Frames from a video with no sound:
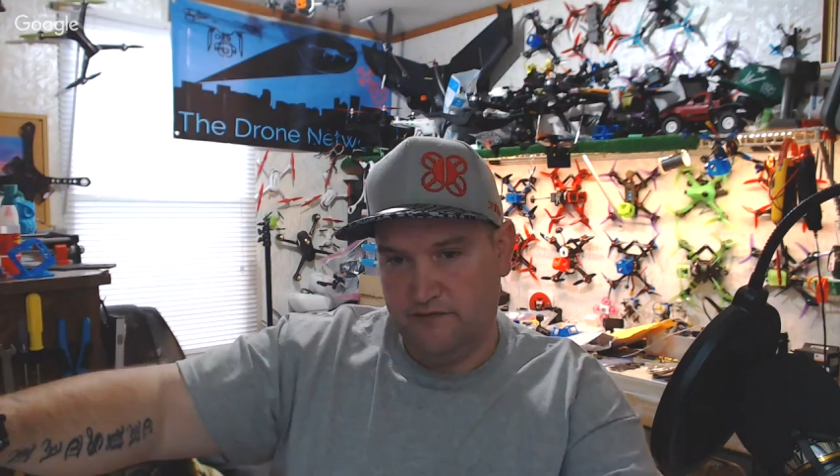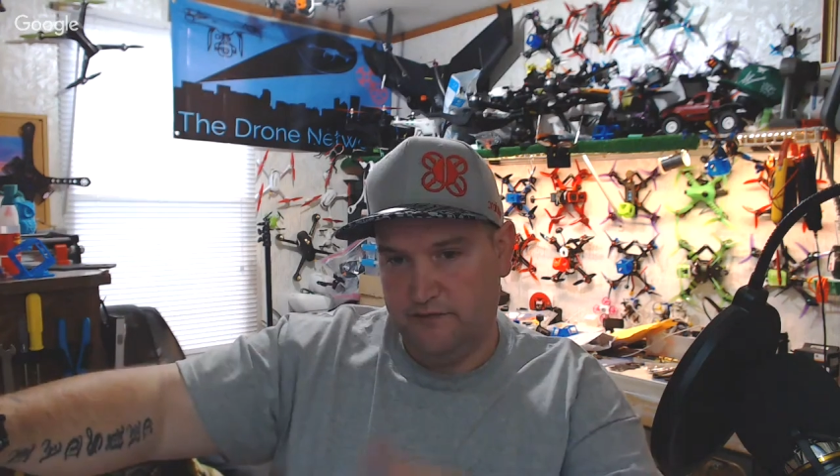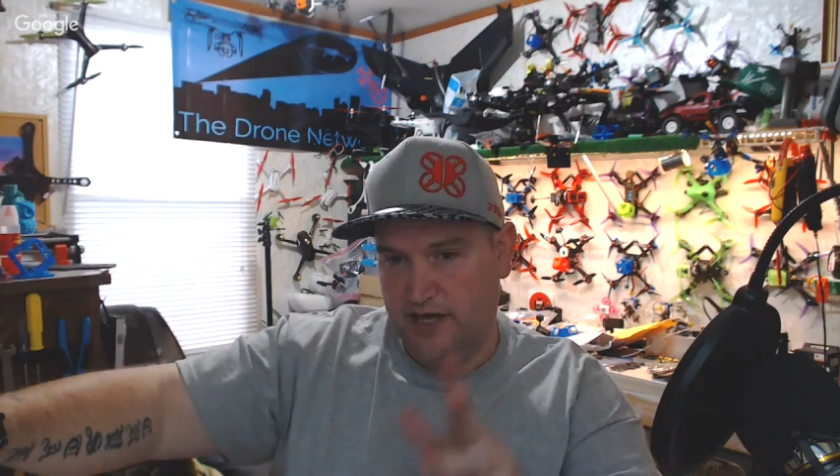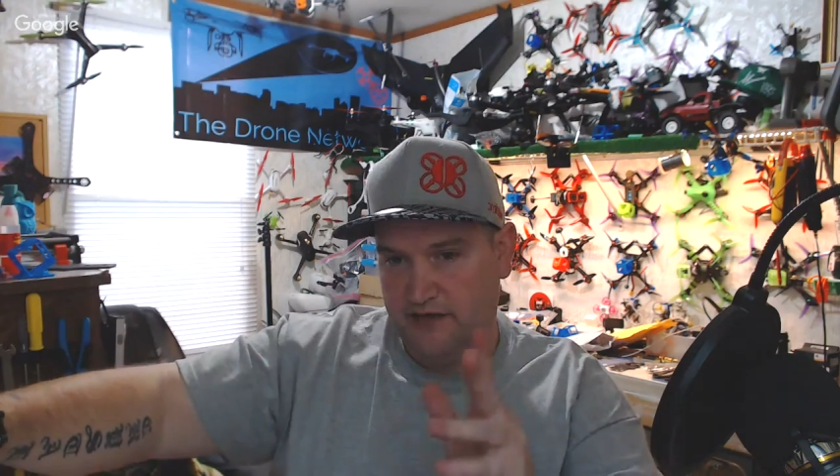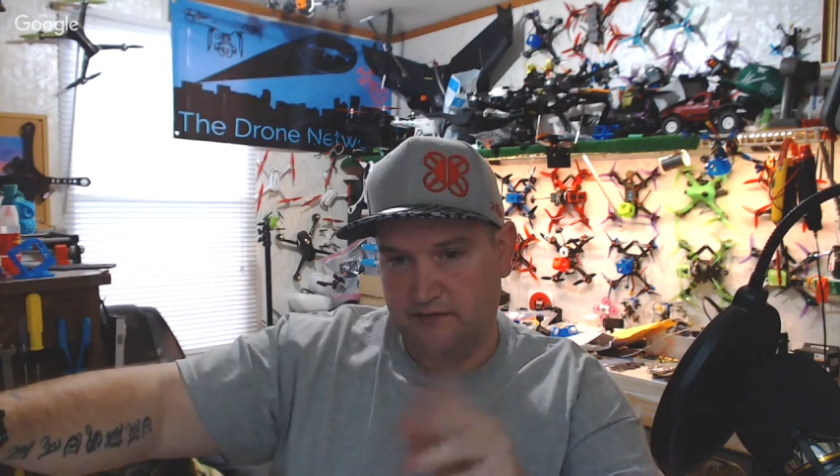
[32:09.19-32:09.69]

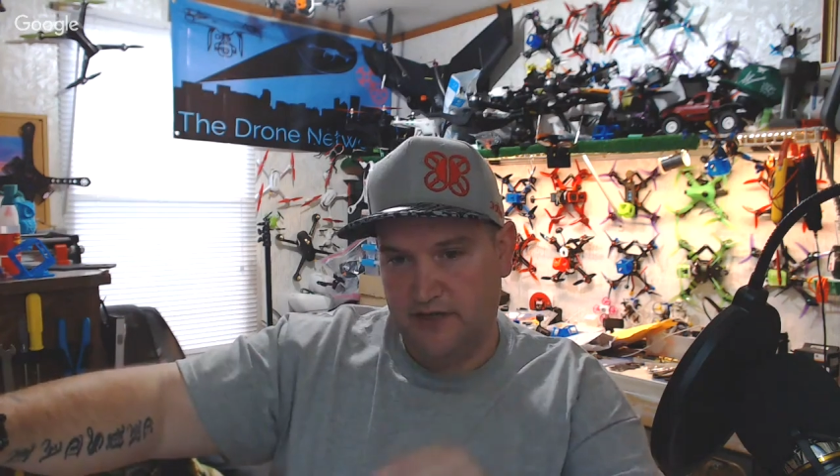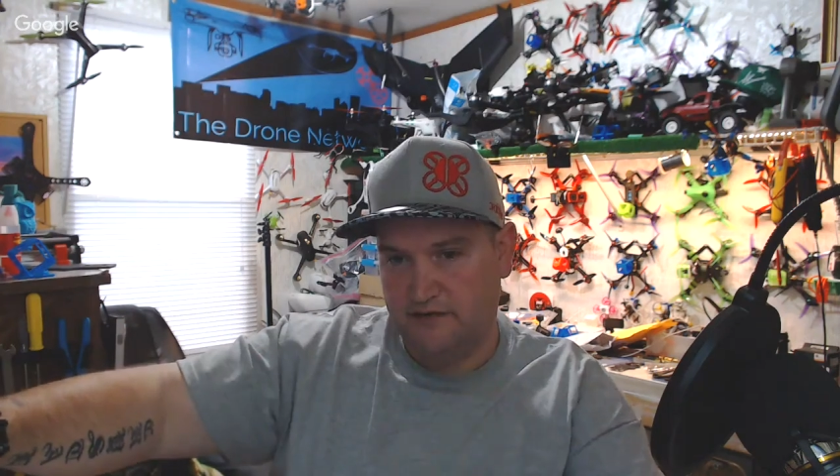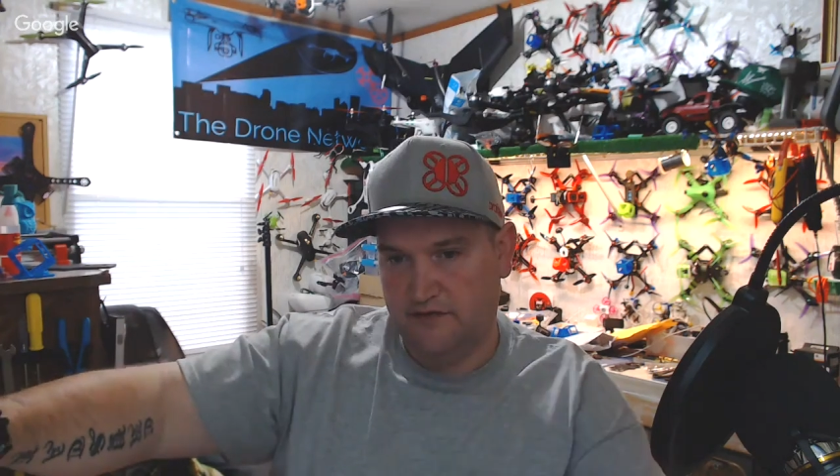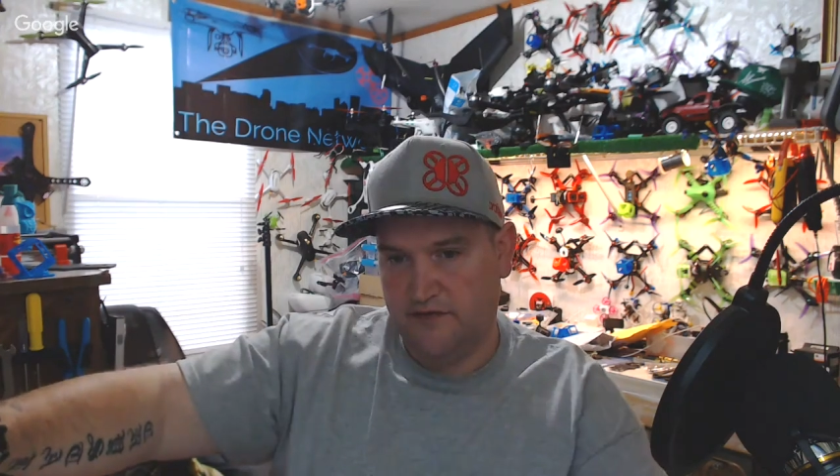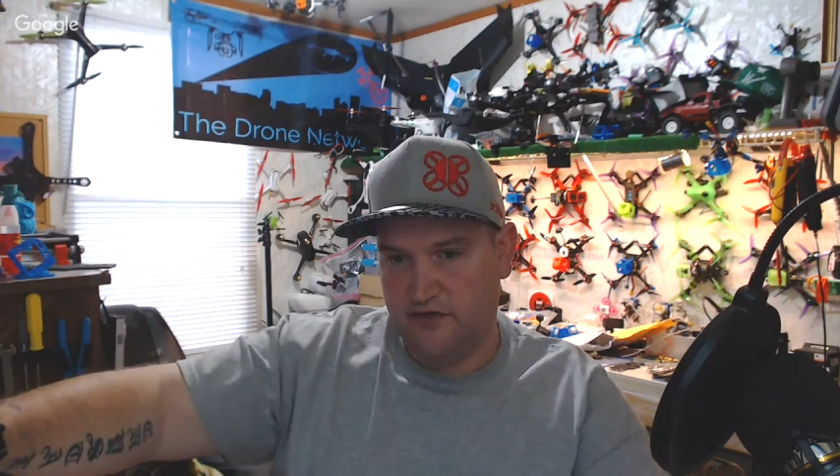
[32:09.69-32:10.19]
beta,
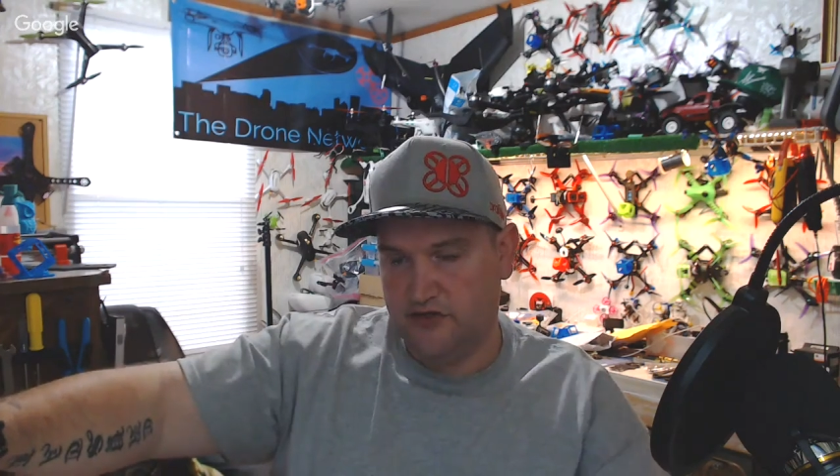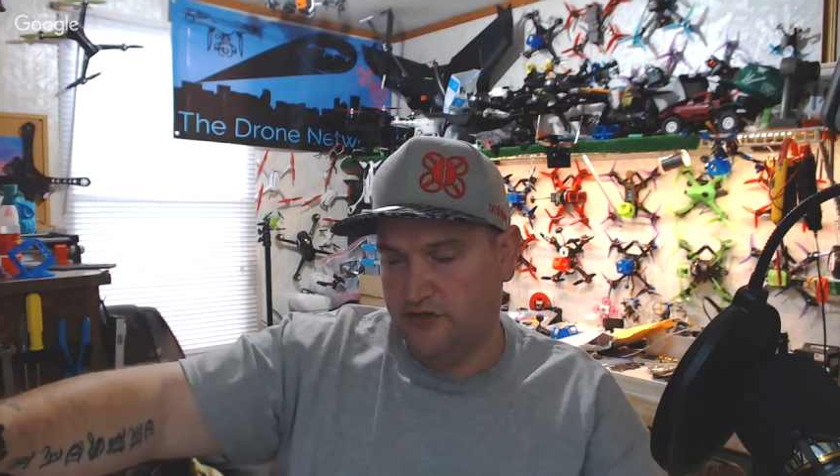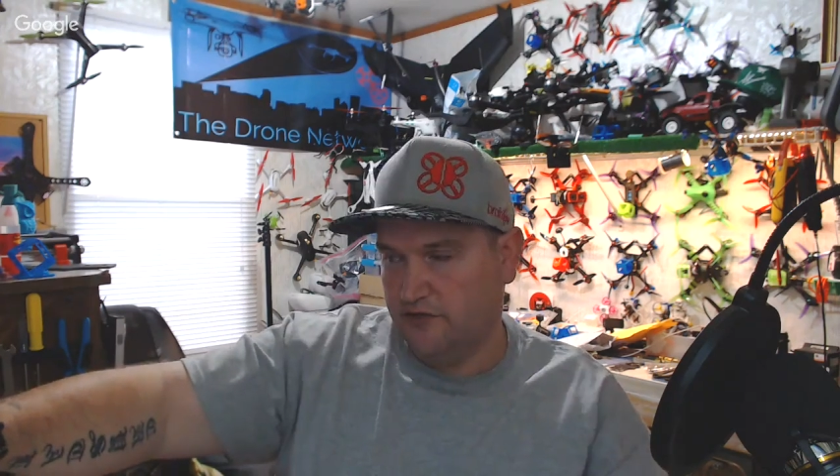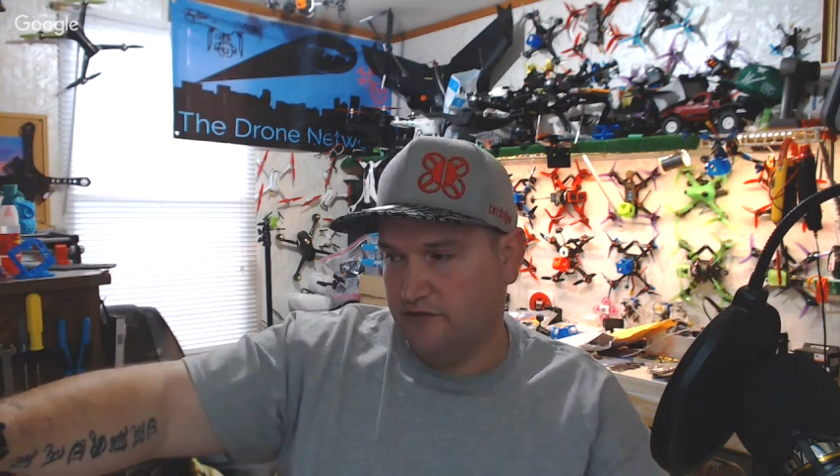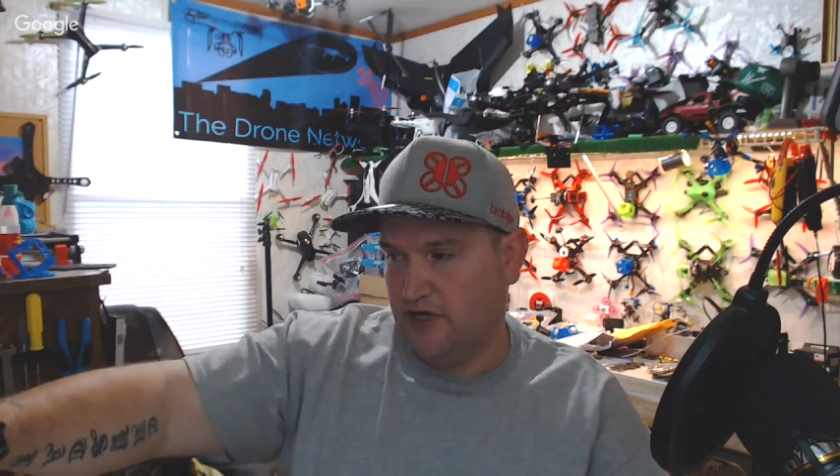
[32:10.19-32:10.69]
whatever version you
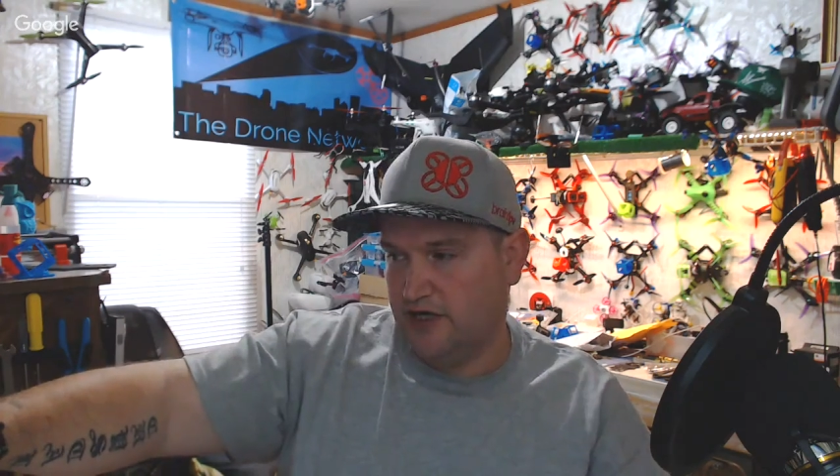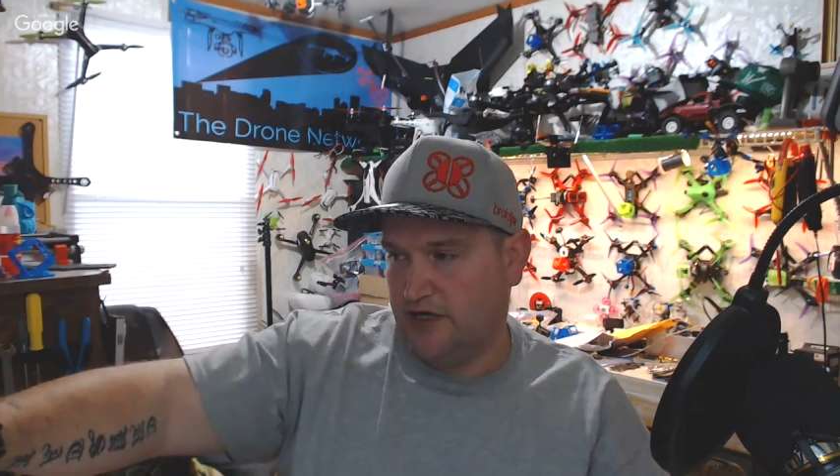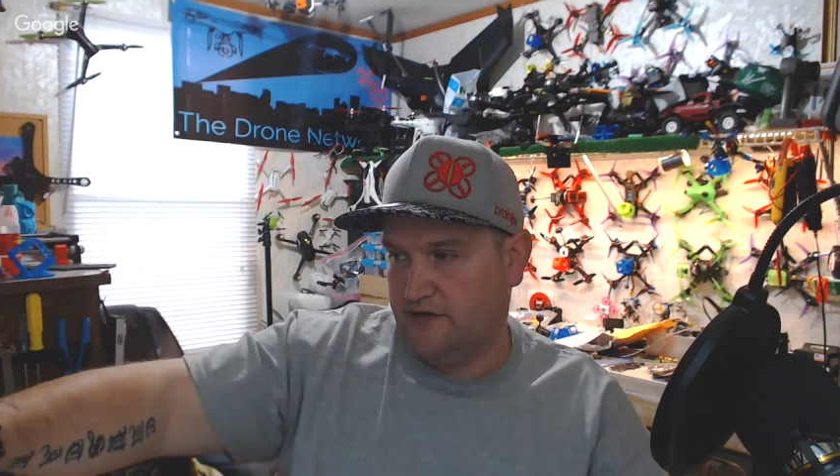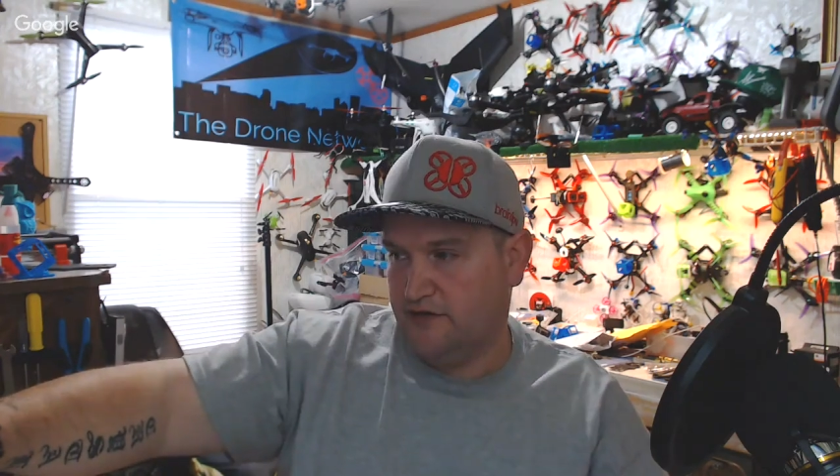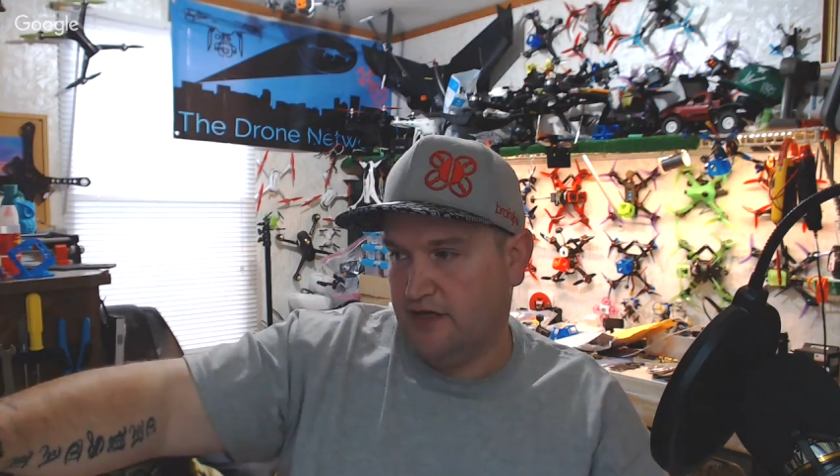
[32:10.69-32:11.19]
want to run it
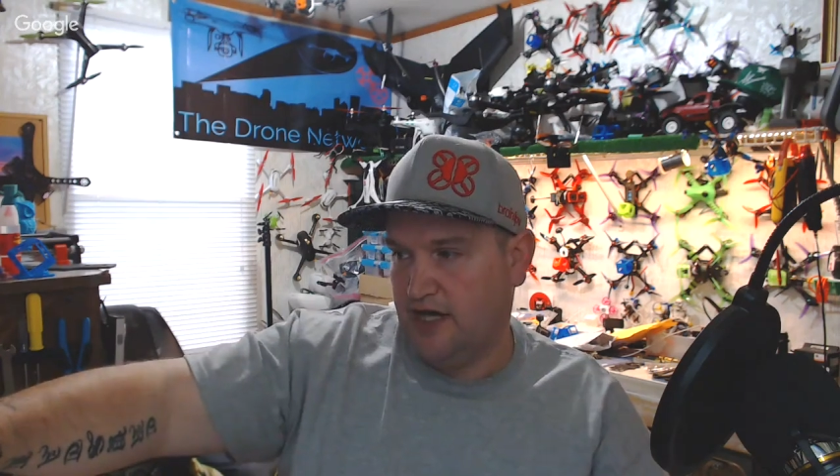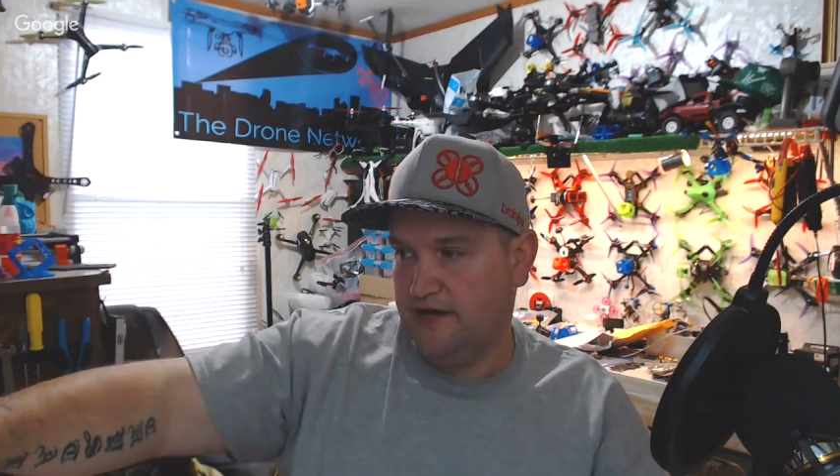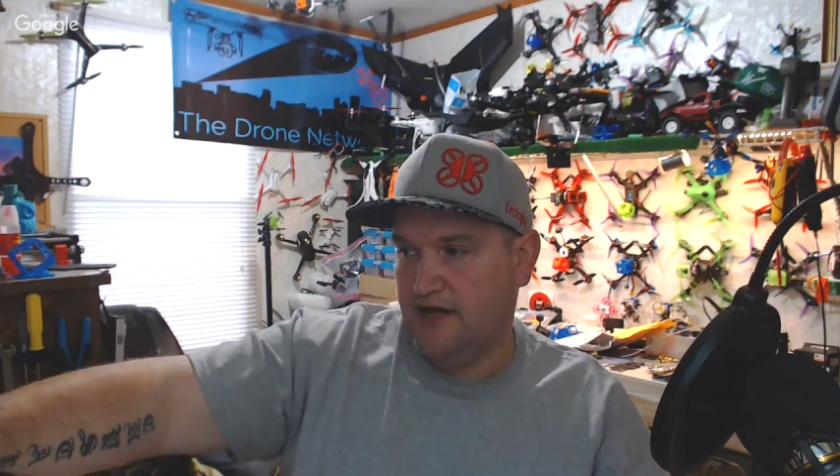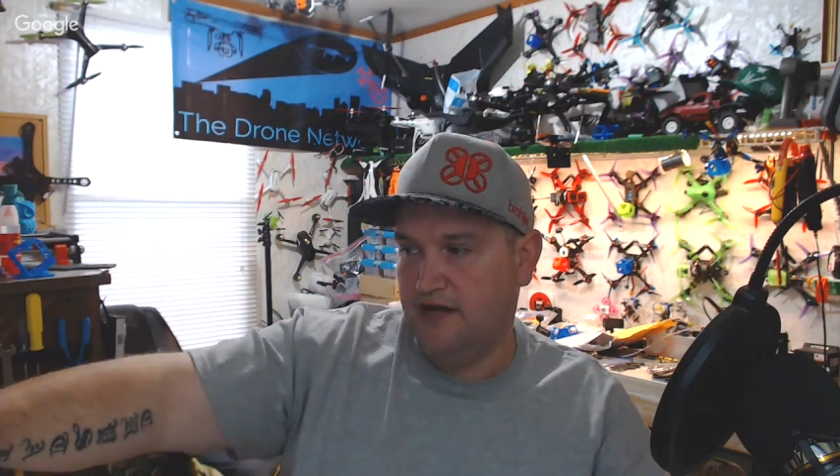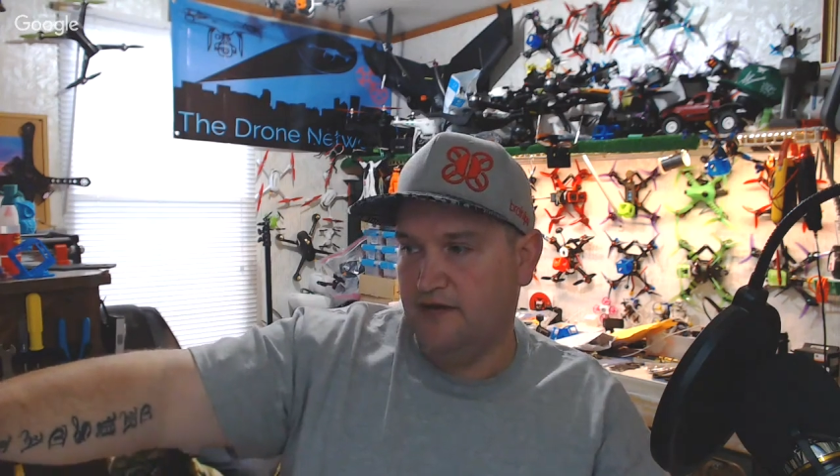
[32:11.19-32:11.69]
into it, and
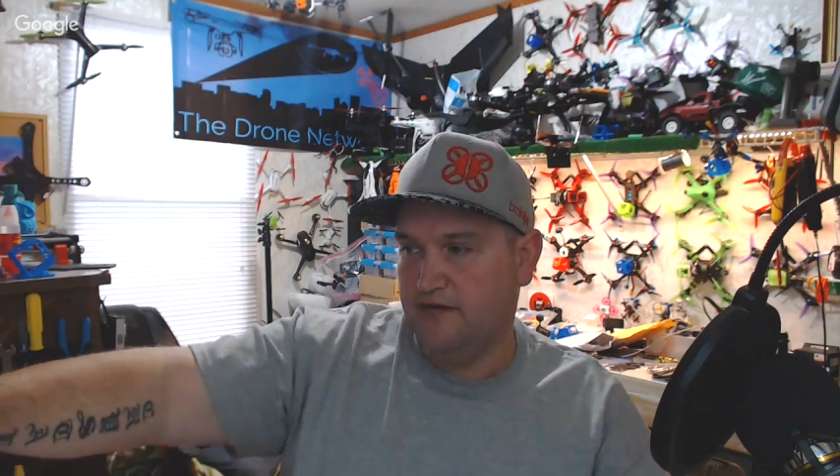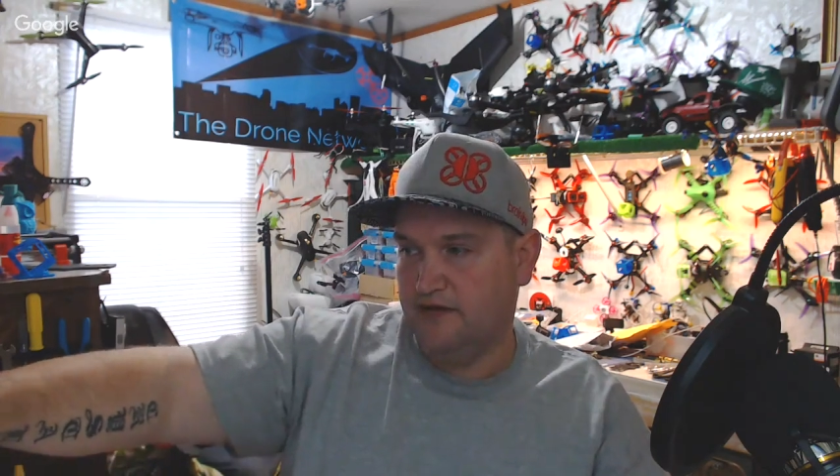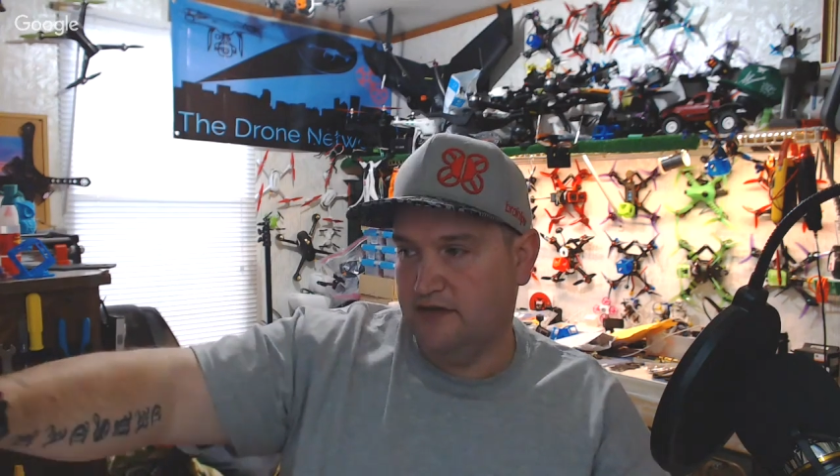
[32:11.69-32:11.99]
then